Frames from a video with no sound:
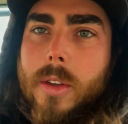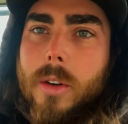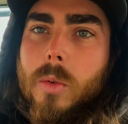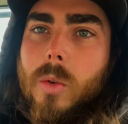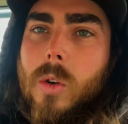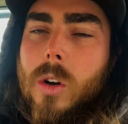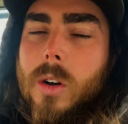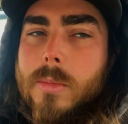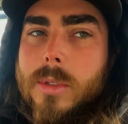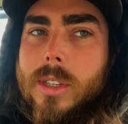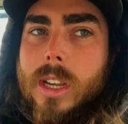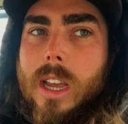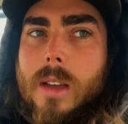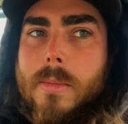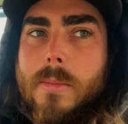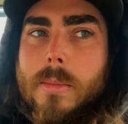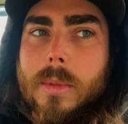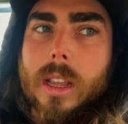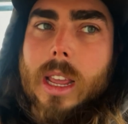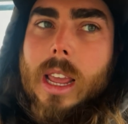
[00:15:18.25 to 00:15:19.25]
warms up
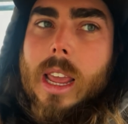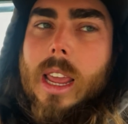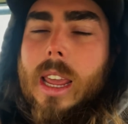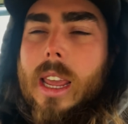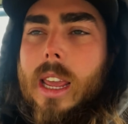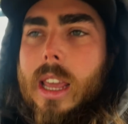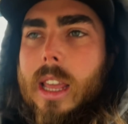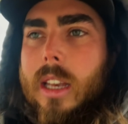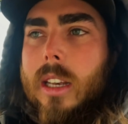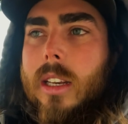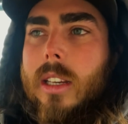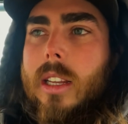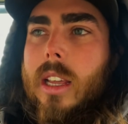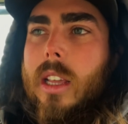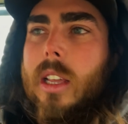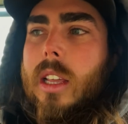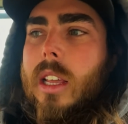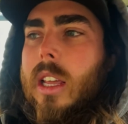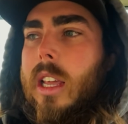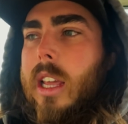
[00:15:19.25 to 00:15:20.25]
and
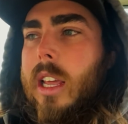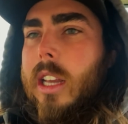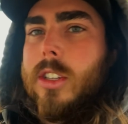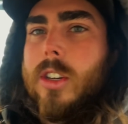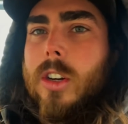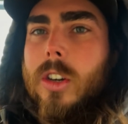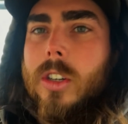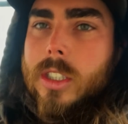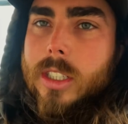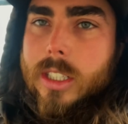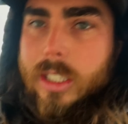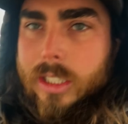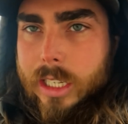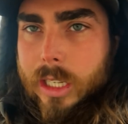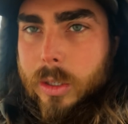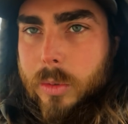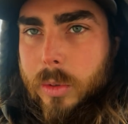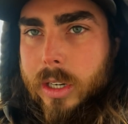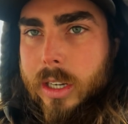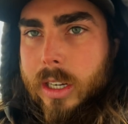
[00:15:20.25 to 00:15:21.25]
it turns to
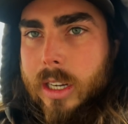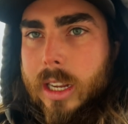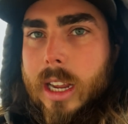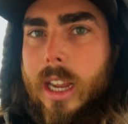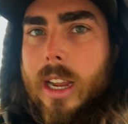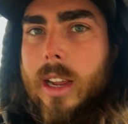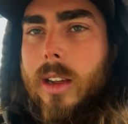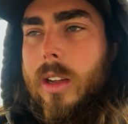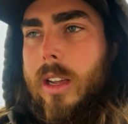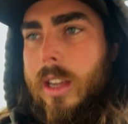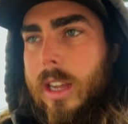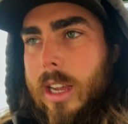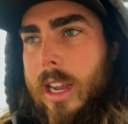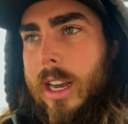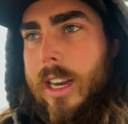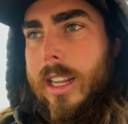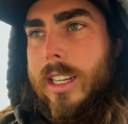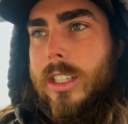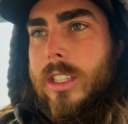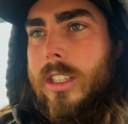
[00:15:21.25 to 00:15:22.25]
liquid, and
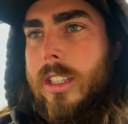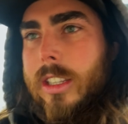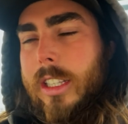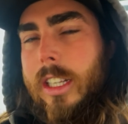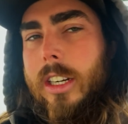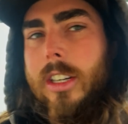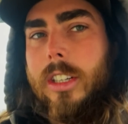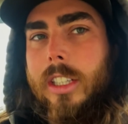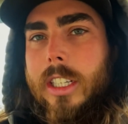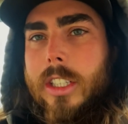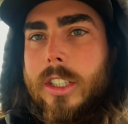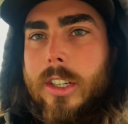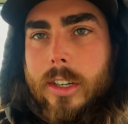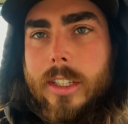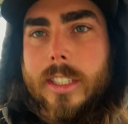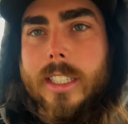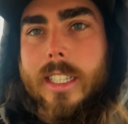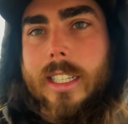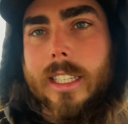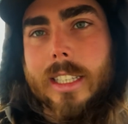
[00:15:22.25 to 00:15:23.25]
it literally turns
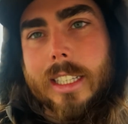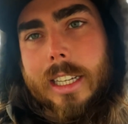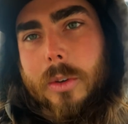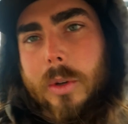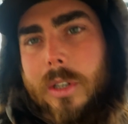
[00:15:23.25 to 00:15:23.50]
into liquid